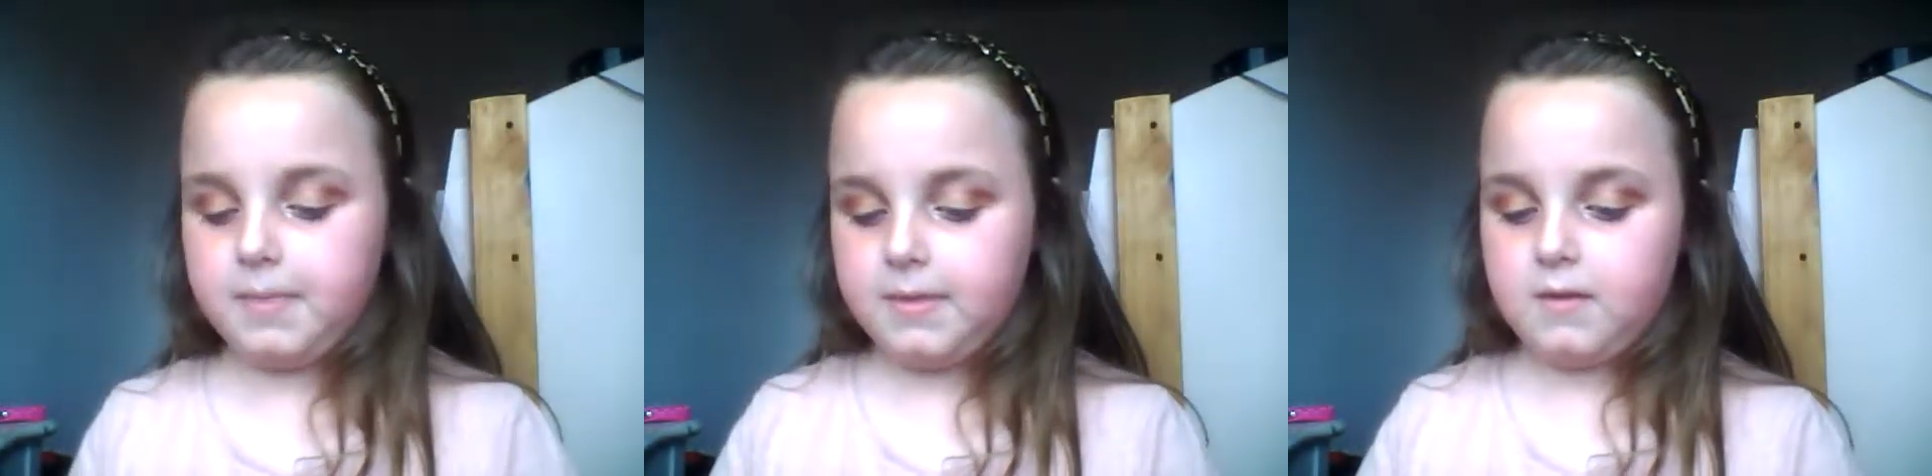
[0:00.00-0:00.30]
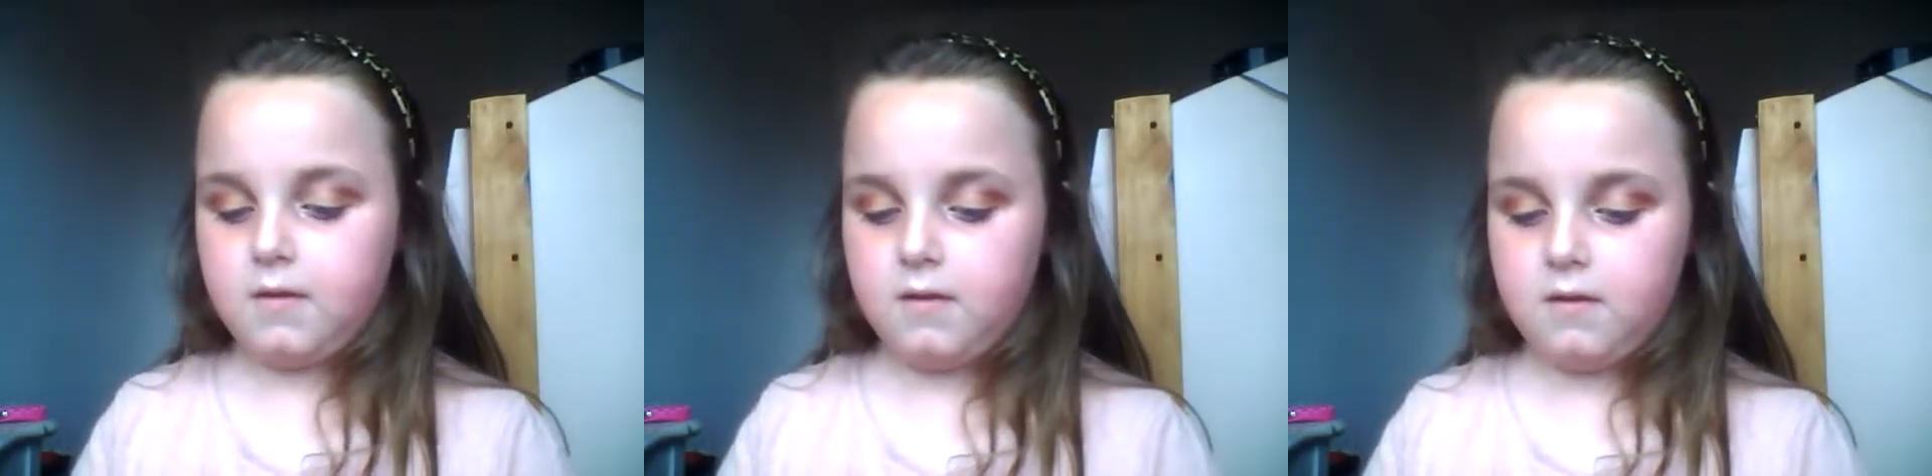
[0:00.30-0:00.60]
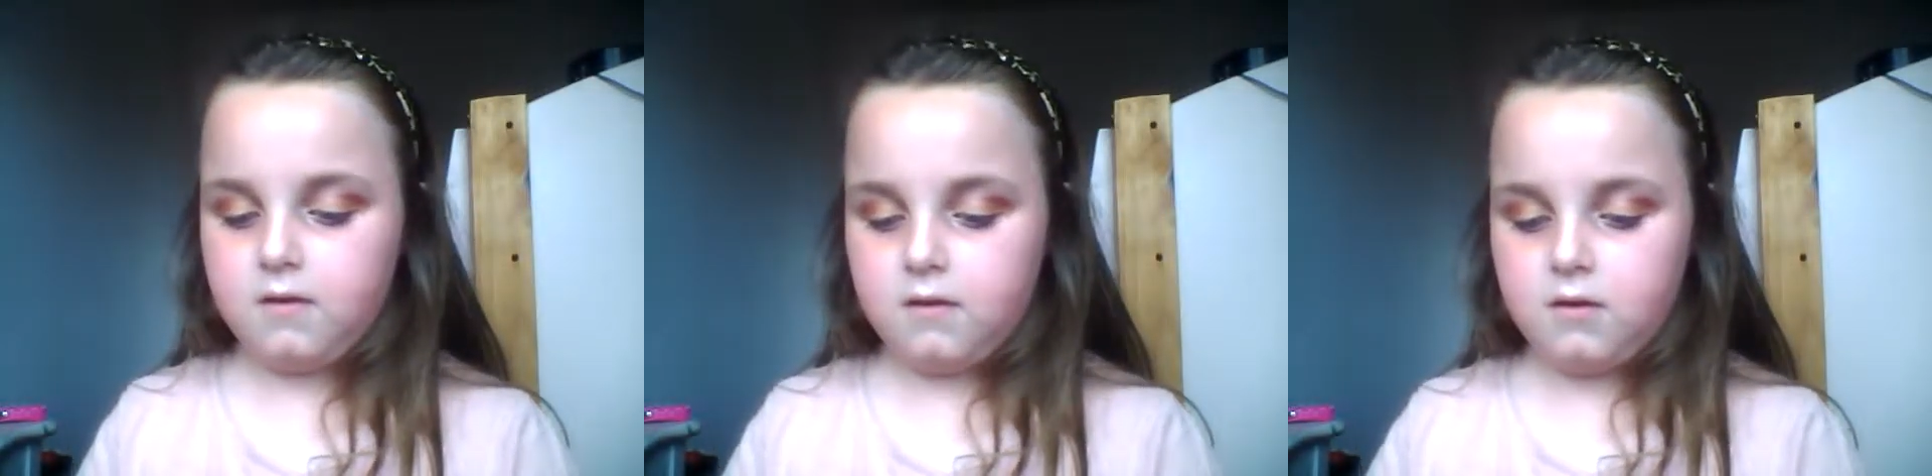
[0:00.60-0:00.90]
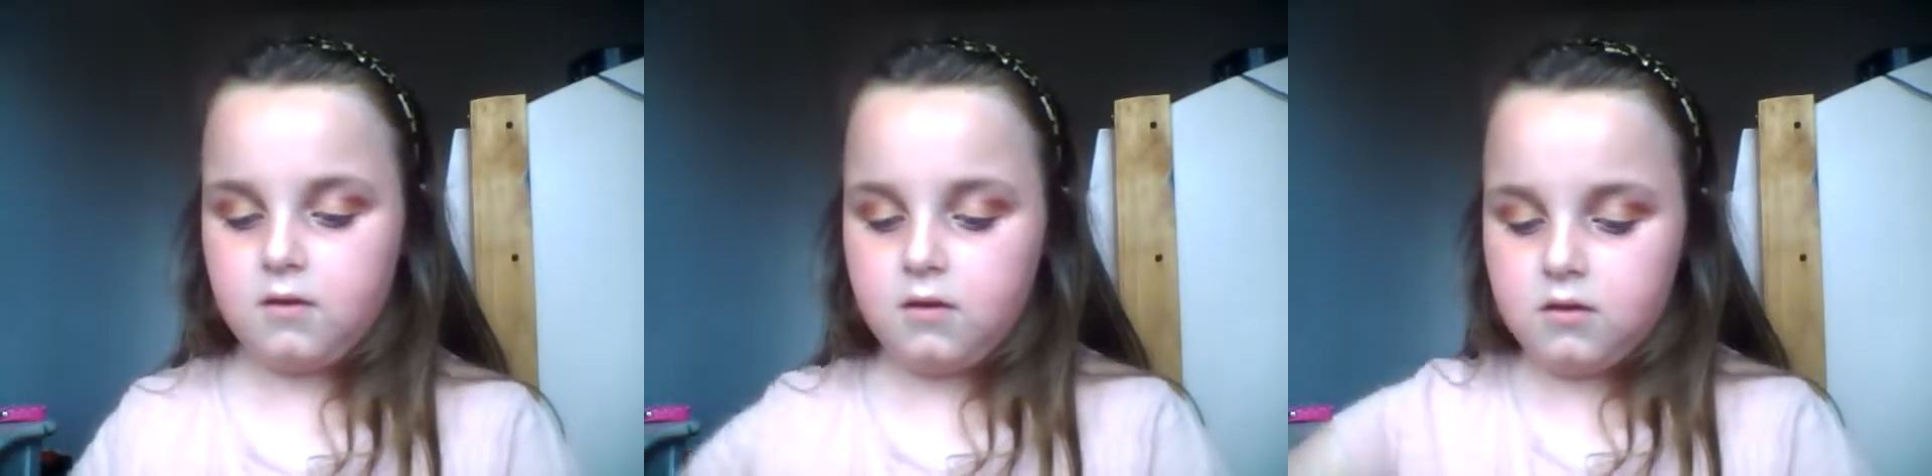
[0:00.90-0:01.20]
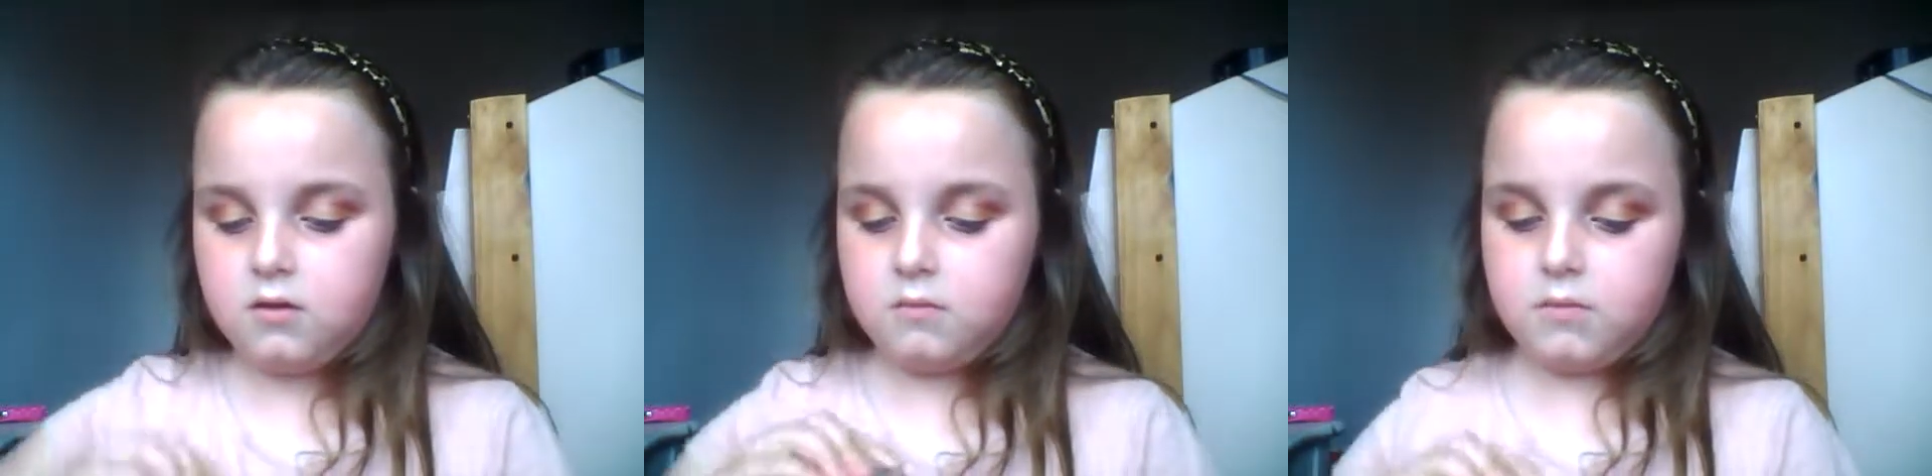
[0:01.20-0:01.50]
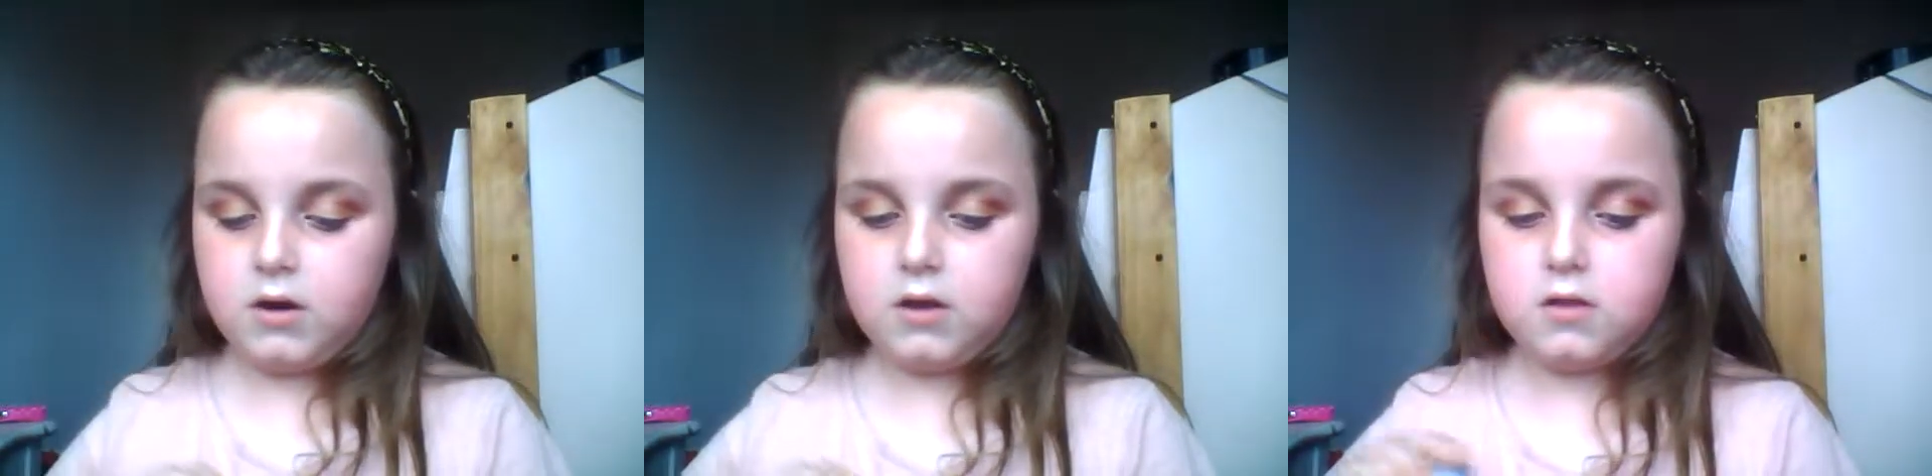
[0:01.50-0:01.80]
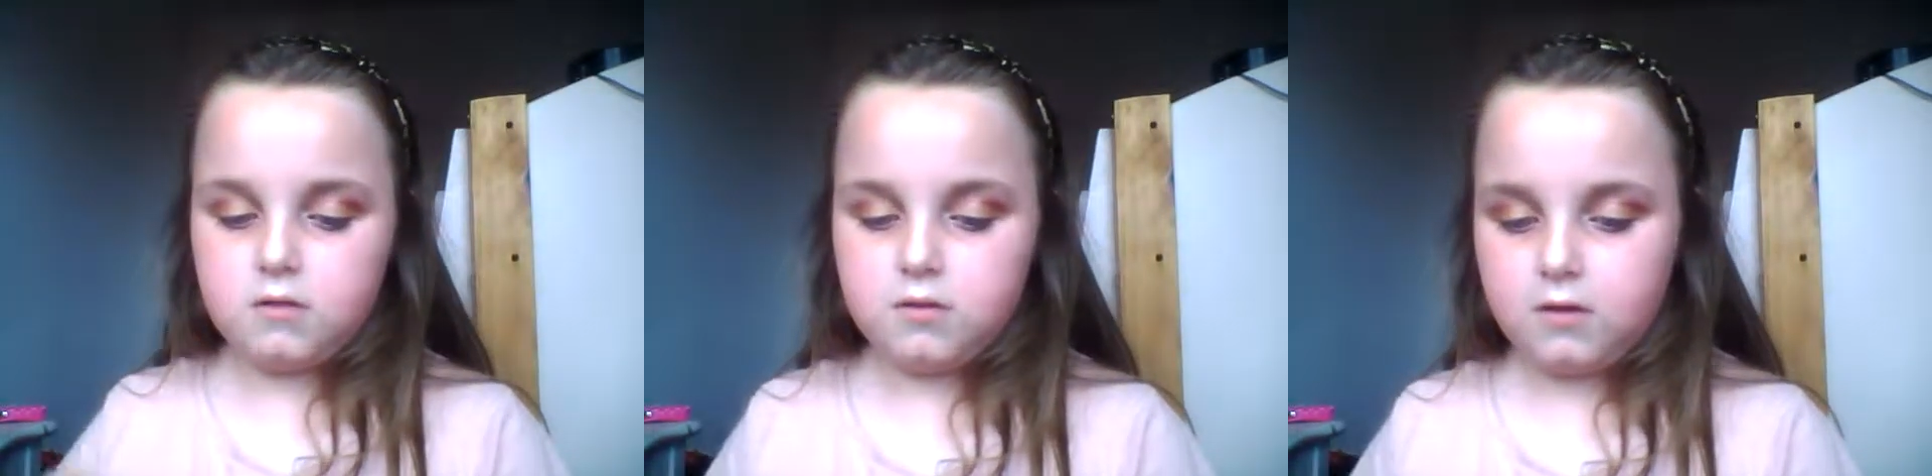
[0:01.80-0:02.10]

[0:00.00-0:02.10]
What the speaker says: What I do is I just squeeze a little